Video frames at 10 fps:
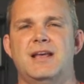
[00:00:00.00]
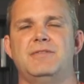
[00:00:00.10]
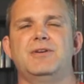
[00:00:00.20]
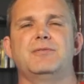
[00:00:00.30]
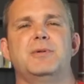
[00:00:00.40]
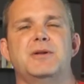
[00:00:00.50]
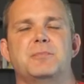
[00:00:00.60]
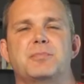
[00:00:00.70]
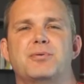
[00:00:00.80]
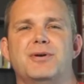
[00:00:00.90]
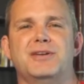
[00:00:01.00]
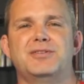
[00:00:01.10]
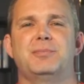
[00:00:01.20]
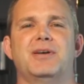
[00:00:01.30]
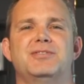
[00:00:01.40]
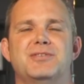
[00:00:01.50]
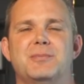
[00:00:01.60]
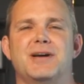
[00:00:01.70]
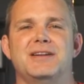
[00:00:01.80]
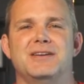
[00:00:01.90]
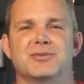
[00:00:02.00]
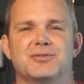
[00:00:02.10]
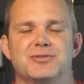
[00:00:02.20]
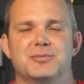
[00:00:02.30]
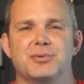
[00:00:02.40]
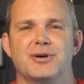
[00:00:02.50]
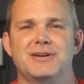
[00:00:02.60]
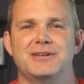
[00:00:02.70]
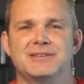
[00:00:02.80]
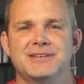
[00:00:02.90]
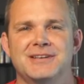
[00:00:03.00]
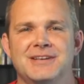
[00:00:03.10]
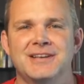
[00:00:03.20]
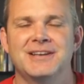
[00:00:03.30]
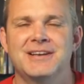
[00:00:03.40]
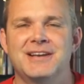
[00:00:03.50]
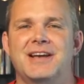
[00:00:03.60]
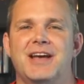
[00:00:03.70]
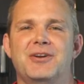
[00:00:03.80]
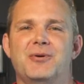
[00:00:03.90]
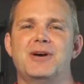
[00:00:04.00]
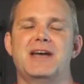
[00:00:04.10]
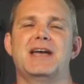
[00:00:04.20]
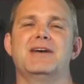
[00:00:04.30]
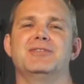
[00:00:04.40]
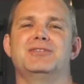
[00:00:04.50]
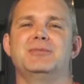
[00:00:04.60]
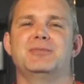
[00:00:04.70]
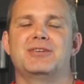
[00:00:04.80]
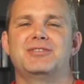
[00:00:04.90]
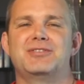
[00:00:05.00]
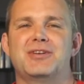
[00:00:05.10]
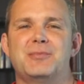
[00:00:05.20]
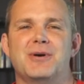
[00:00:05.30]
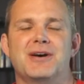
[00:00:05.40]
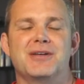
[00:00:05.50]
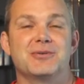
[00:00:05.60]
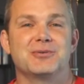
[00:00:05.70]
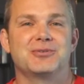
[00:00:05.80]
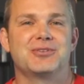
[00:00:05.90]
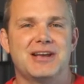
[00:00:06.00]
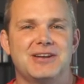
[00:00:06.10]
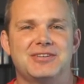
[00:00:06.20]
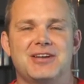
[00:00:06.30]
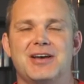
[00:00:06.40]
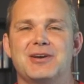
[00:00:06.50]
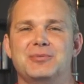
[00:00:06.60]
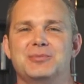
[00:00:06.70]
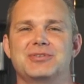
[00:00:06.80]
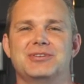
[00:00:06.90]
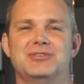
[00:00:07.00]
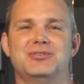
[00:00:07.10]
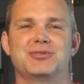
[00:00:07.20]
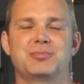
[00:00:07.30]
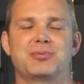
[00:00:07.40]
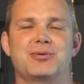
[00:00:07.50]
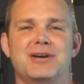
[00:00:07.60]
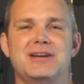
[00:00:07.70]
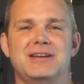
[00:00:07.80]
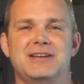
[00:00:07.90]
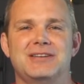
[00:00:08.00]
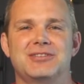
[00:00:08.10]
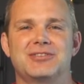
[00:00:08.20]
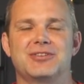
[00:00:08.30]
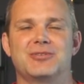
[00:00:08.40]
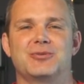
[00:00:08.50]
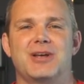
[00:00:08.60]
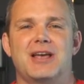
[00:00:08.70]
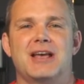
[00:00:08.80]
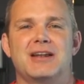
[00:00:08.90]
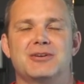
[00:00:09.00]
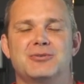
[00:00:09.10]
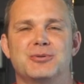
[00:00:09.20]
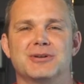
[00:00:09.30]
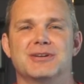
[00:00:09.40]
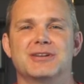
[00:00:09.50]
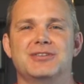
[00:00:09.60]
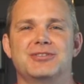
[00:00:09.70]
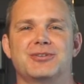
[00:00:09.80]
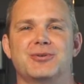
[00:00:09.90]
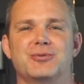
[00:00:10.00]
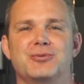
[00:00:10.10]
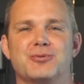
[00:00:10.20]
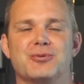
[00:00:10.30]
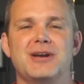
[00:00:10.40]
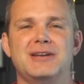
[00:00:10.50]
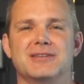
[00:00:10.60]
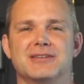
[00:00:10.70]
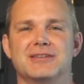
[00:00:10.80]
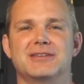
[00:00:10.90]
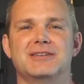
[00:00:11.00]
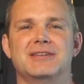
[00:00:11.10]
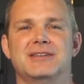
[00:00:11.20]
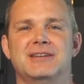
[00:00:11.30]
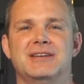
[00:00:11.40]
Have you ever been impressed by somebody else's praying? I know I have. It seems like some others at times can just pray so eloquently, so greatly,